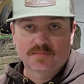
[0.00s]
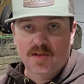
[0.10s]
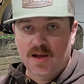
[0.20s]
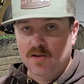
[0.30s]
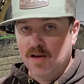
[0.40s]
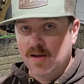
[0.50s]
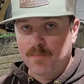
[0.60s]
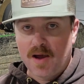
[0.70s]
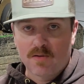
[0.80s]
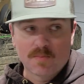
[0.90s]
I don't have
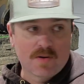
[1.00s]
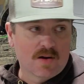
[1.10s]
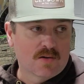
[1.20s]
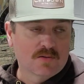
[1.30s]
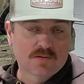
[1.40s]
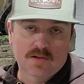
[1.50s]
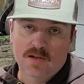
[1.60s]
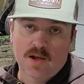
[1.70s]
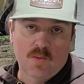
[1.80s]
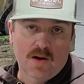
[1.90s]
power pose,
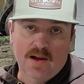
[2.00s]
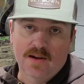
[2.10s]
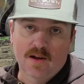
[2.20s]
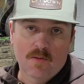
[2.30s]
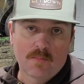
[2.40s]
and when I get on